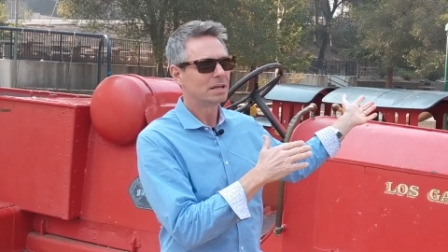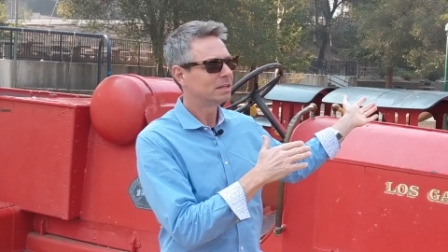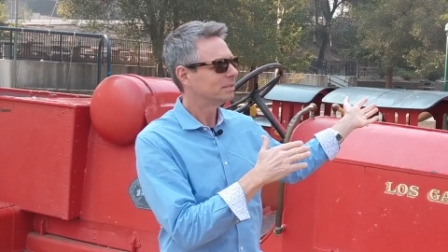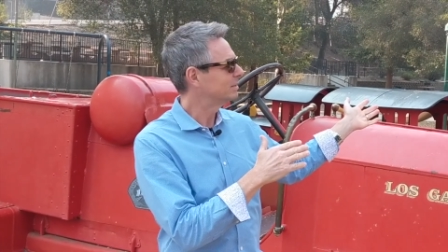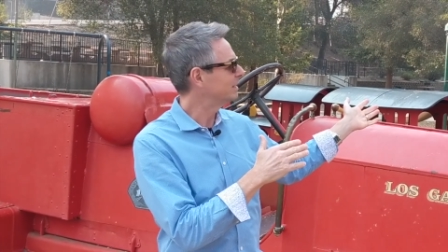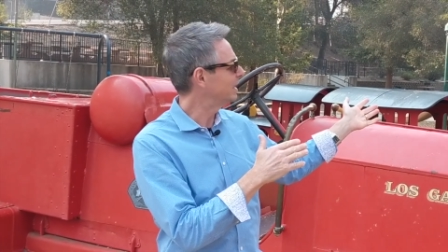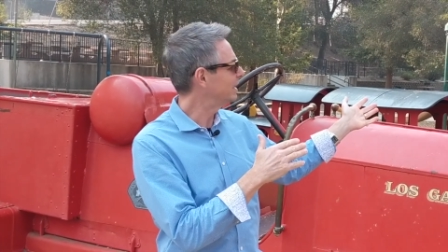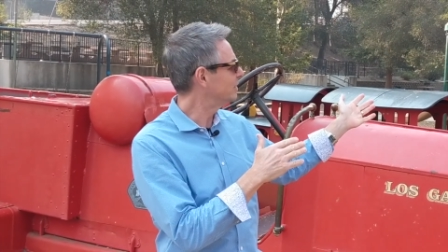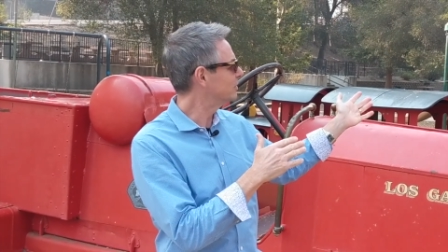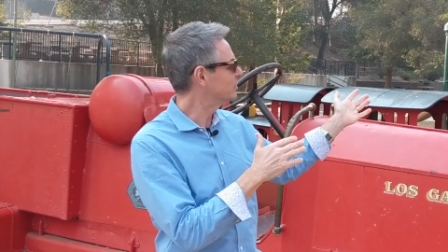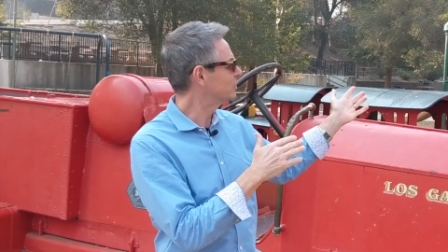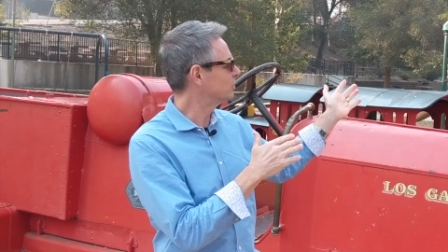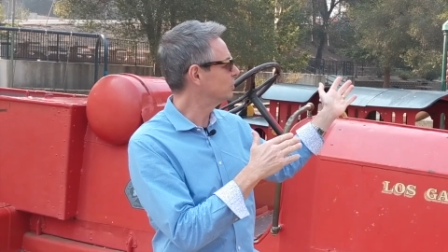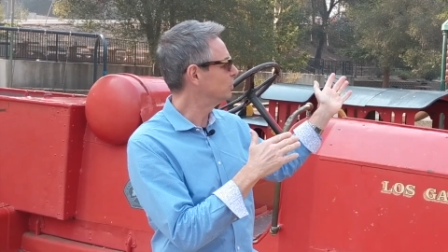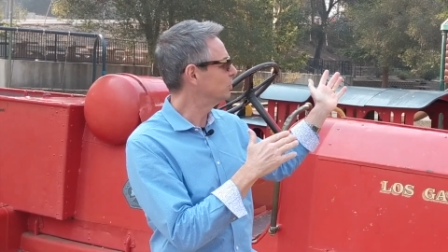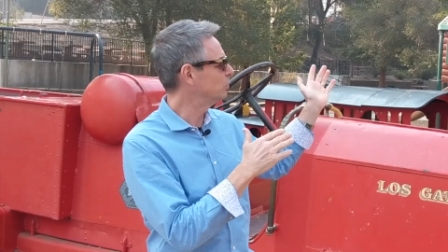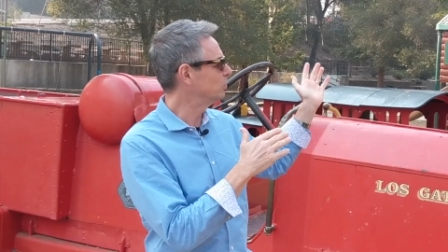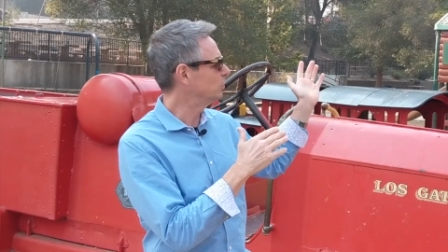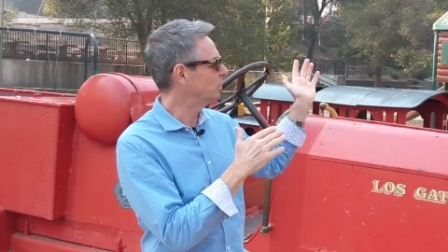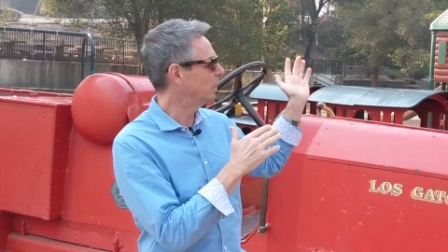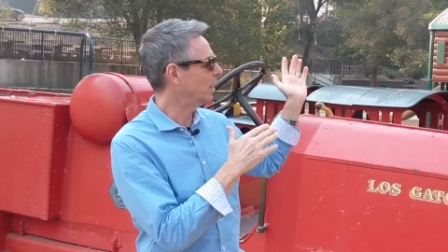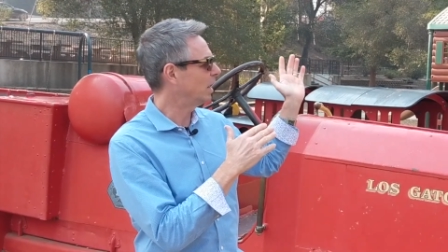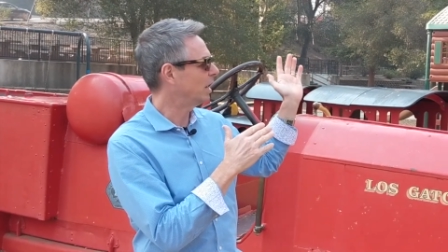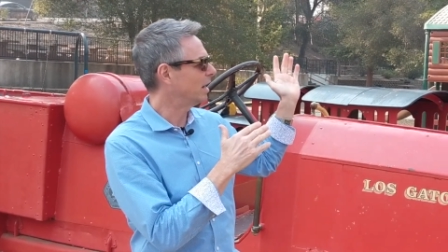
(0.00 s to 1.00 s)
They
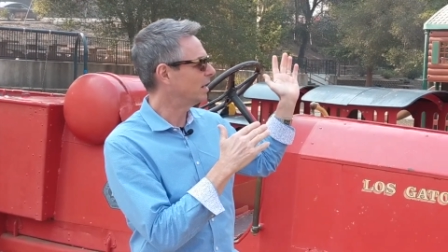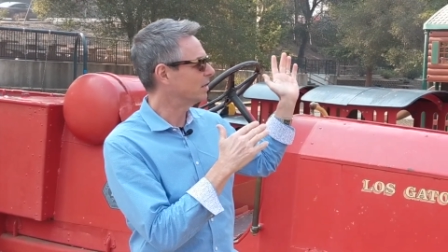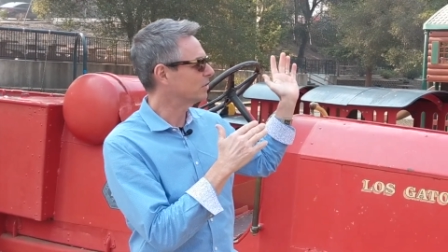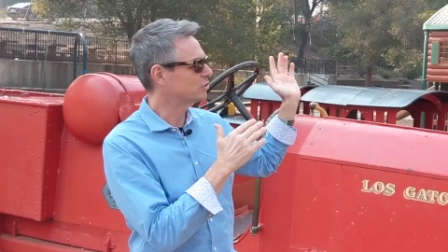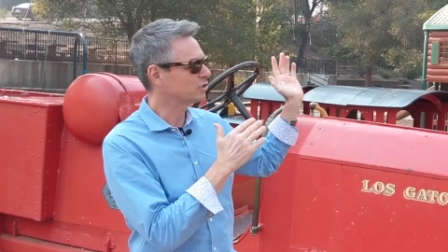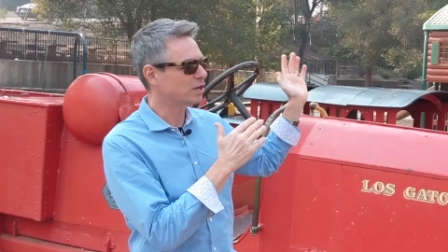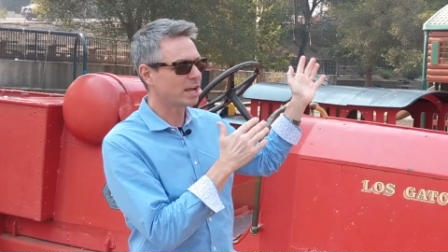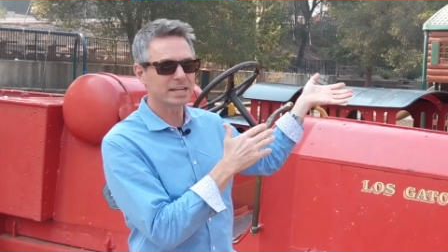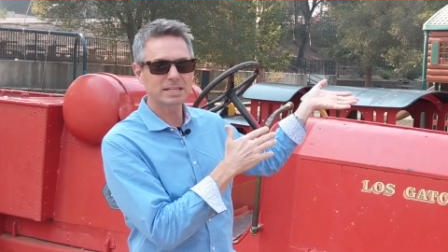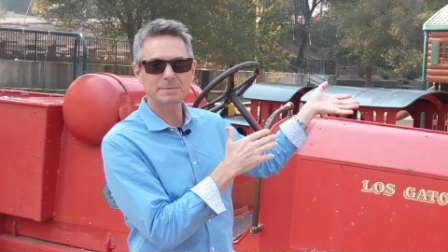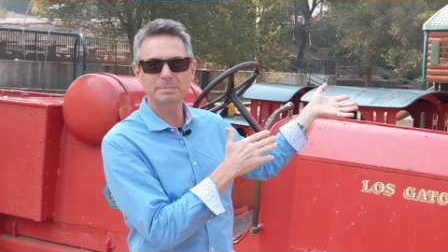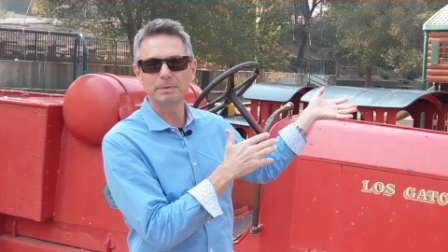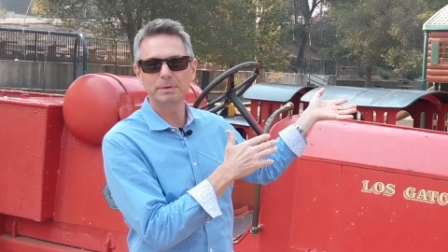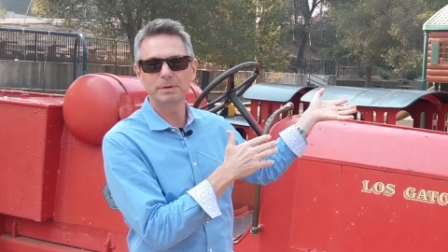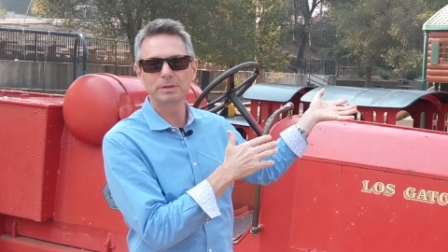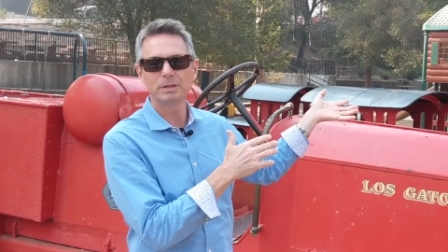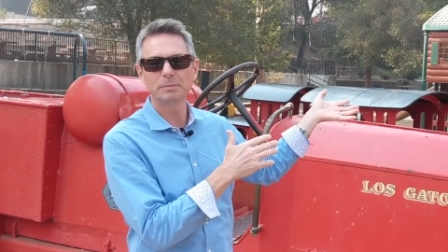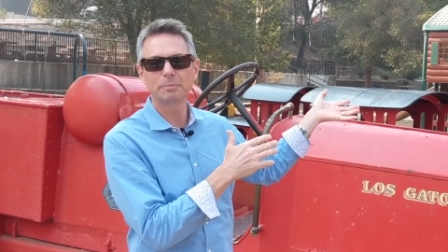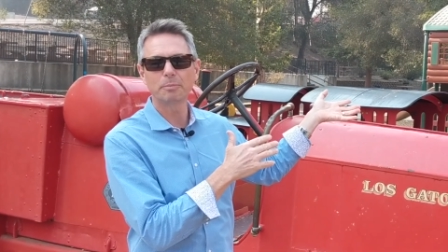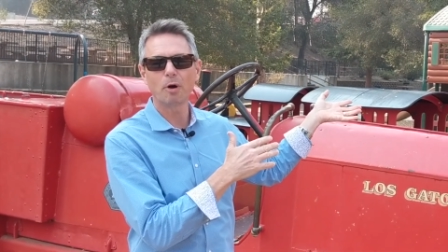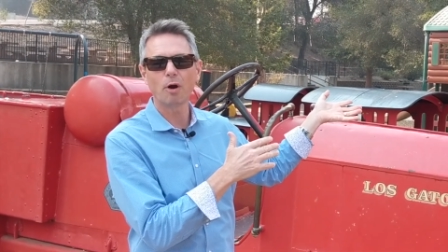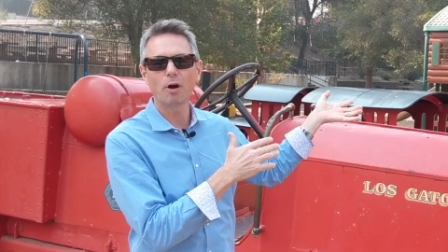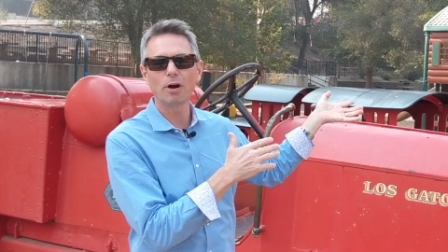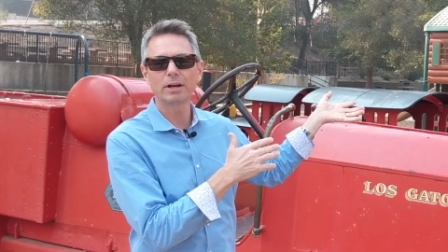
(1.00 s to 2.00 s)
do Shakespeare in the
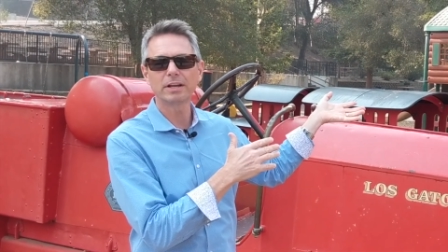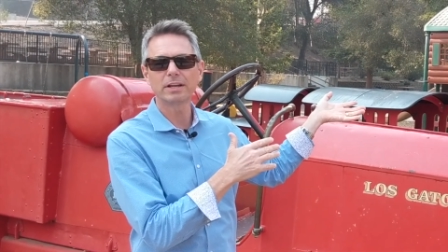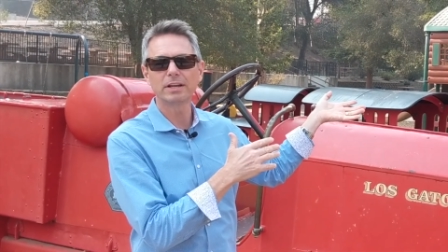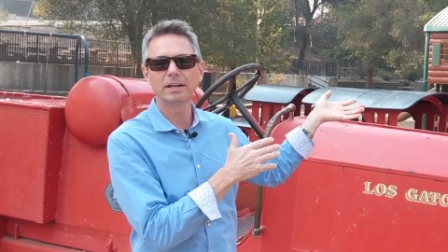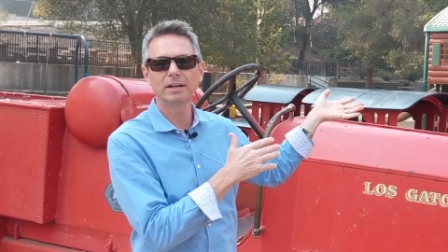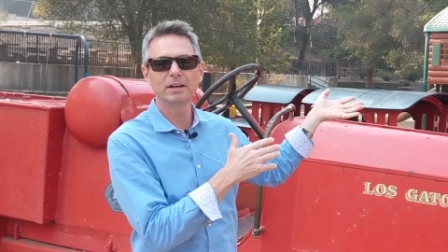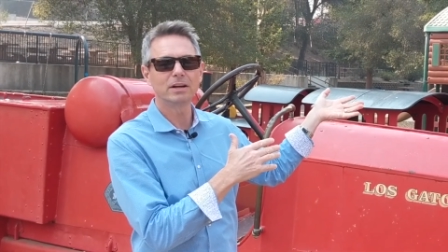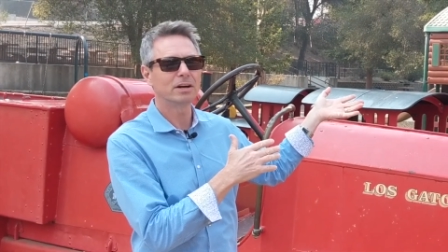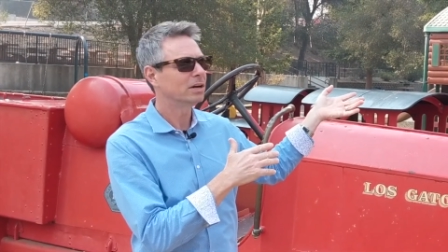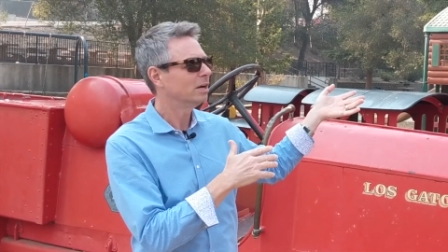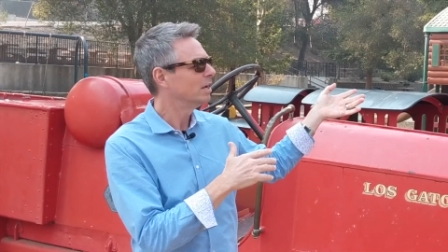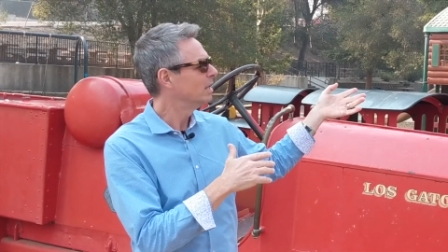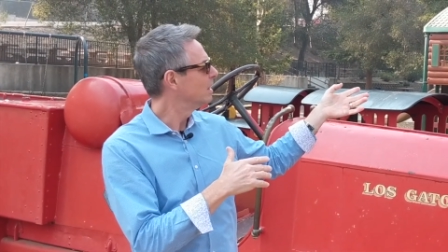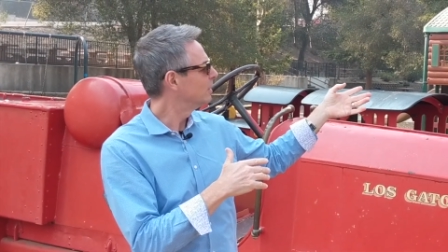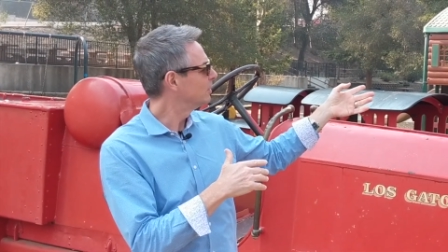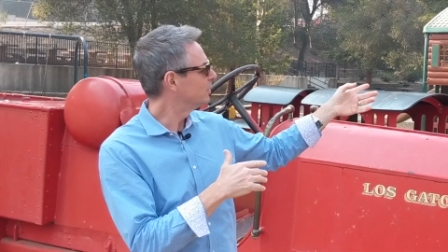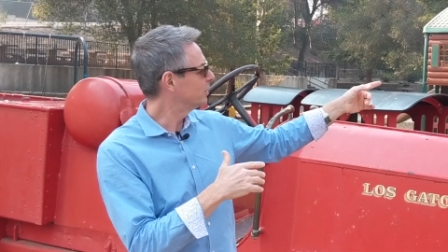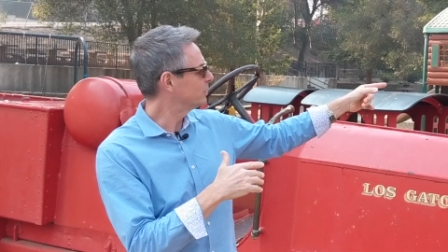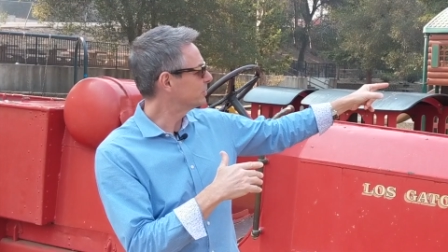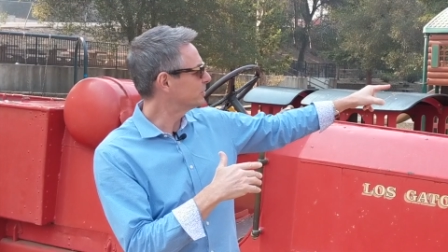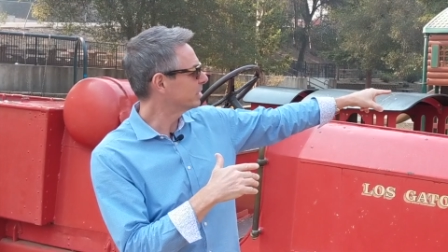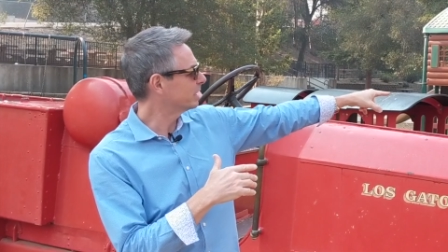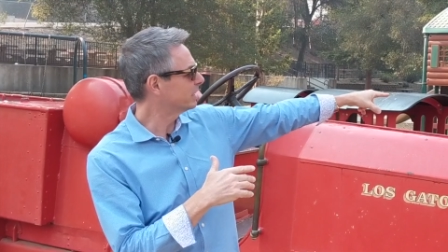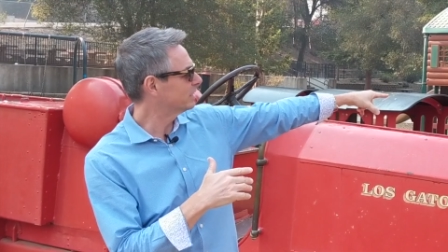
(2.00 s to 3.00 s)
park here. There's a